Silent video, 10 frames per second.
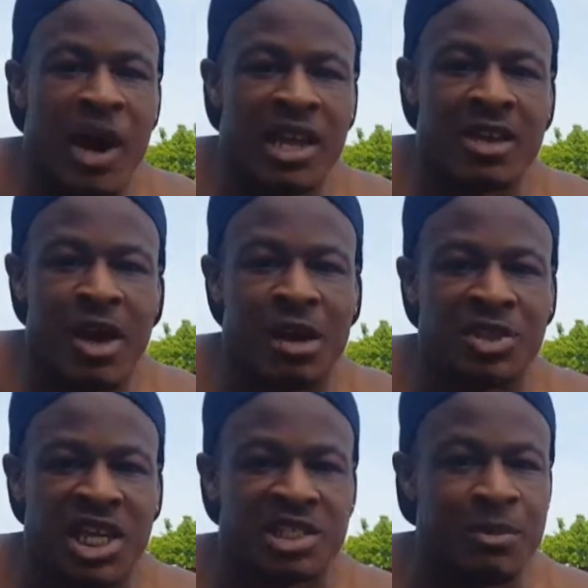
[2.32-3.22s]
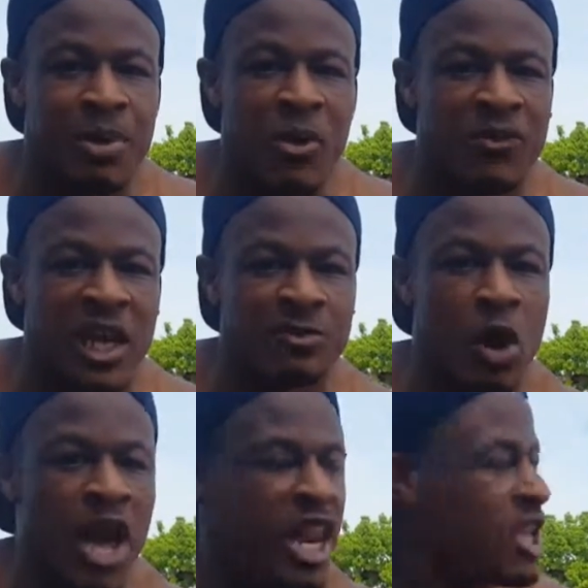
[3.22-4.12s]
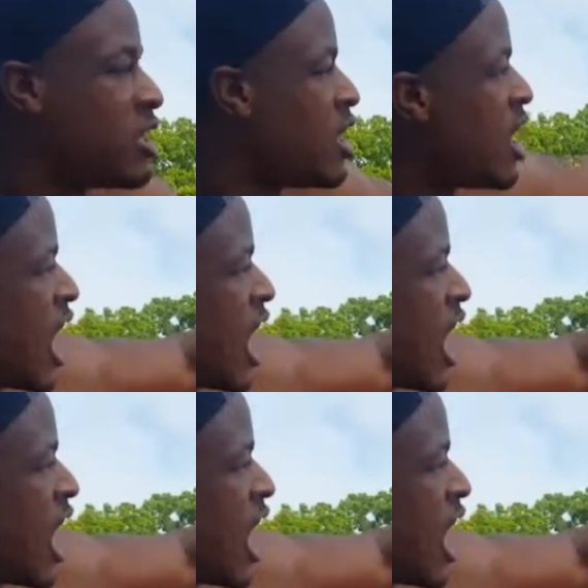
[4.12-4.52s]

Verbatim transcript: Everybody, I'm Justin BoFlex Bohannon,